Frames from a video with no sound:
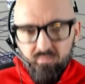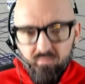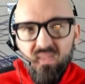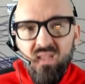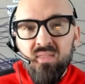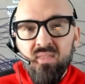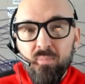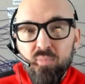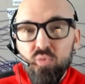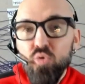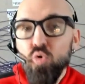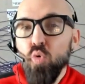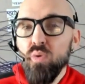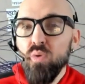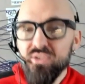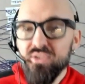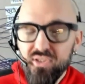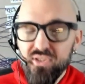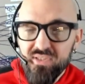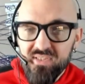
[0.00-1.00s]
The pool
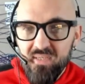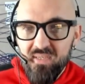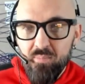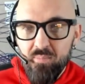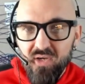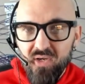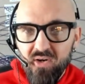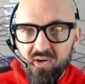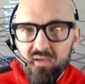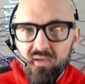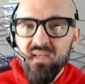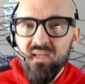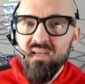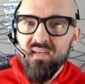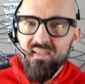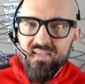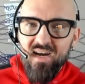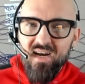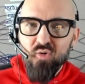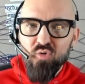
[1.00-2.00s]
will just get bigger.
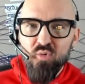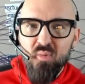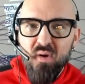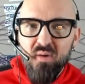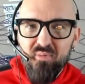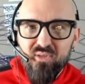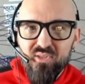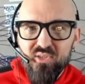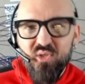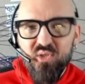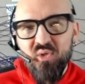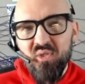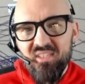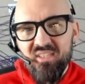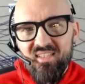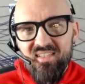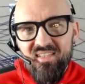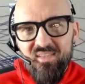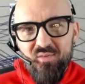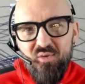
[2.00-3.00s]
Now, remember, too,
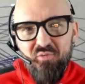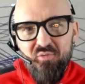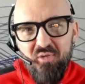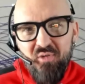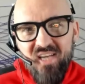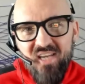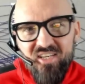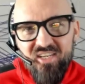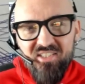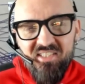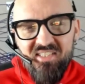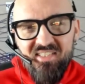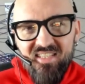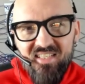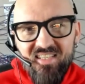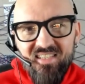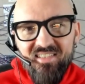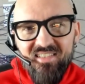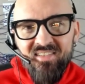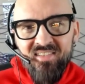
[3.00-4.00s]
with free
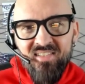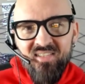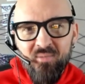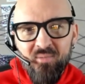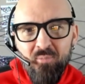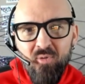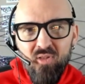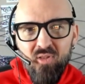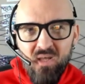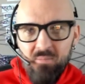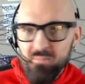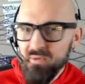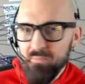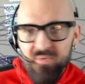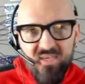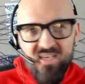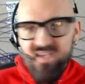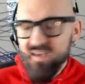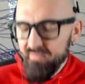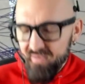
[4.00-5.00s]
agency, you'll pull up a
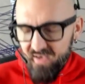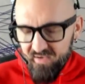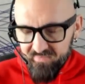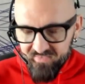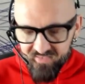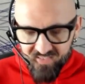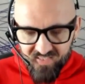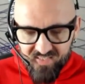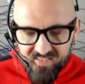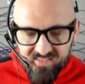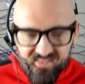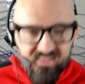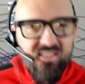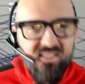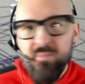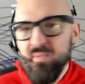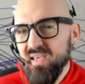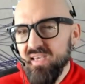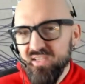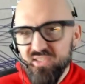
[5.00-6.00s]
PFF list,
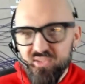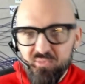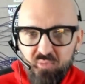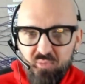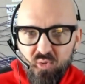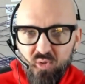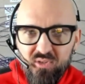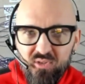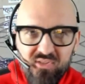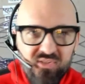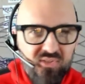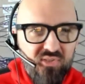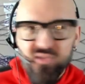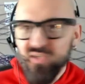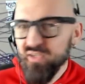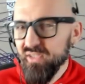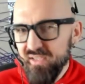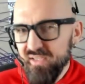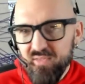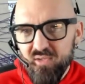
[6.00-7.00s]
CBS Sports,
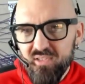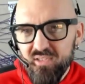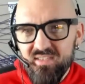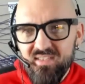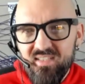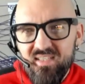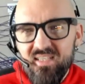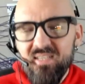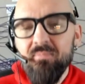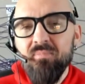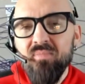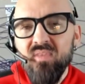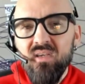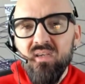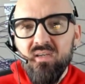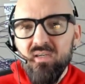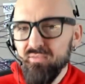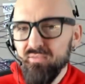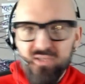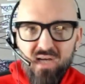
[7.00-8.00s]
33rd team,
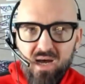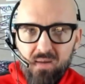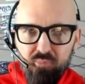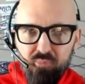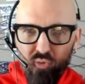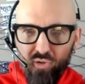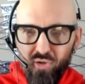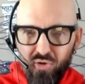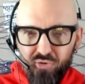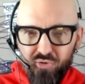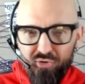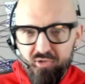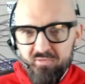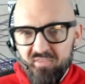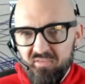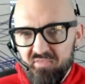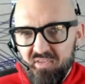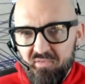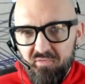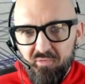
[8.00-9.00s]
top
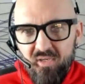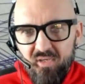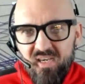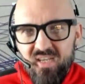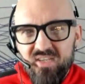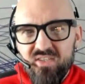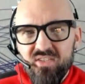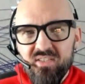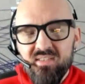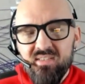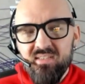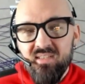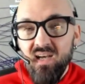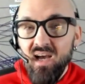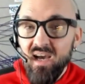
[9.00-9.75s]
150 free agents.